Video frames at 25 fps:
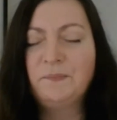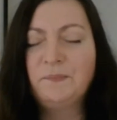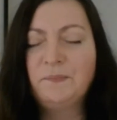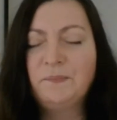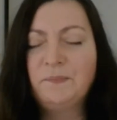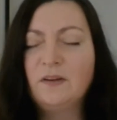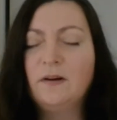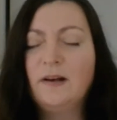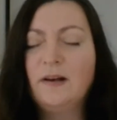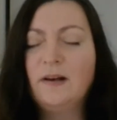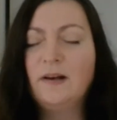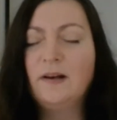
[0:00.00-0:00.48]

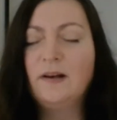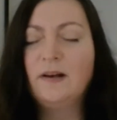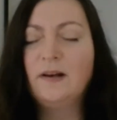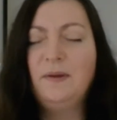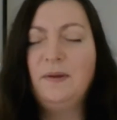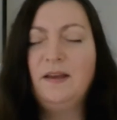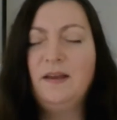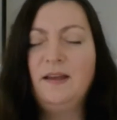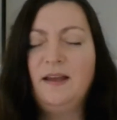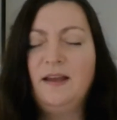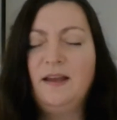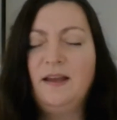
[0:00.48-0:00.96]
they're all
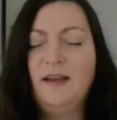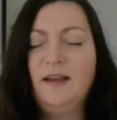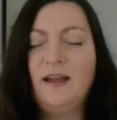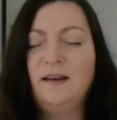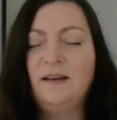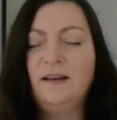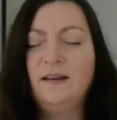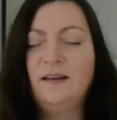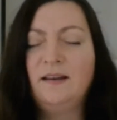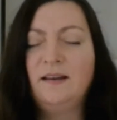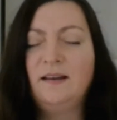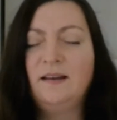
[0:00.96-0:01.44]
happy
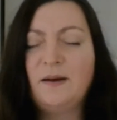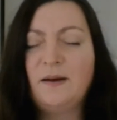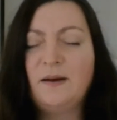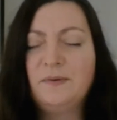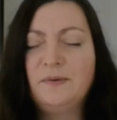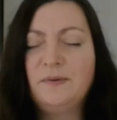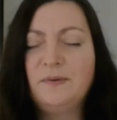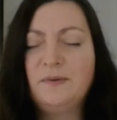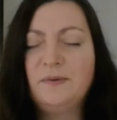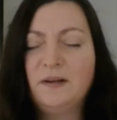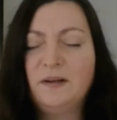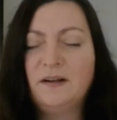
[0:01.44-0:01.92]
again, and that
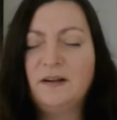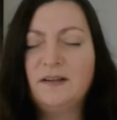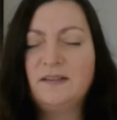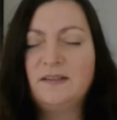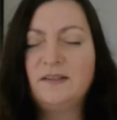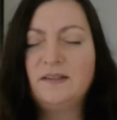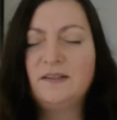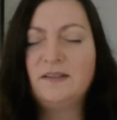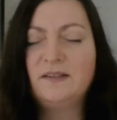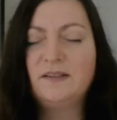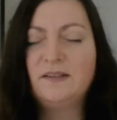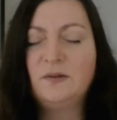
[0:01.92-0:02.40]
was
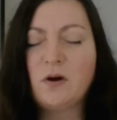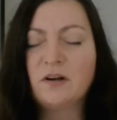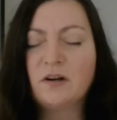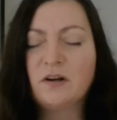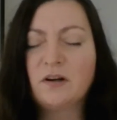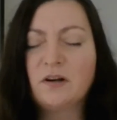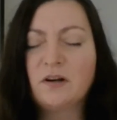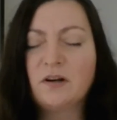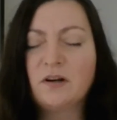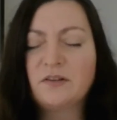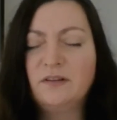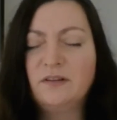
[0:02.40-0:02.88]
because you
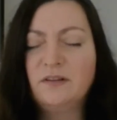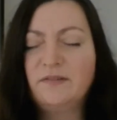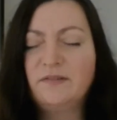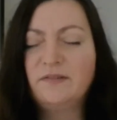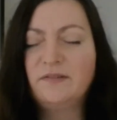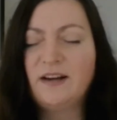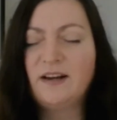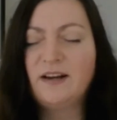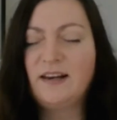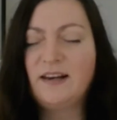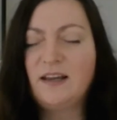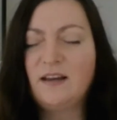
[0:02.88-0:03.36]
walked through
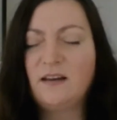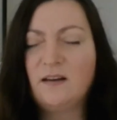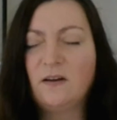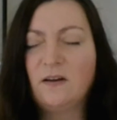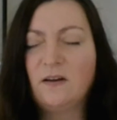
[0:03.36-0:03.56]
their valley.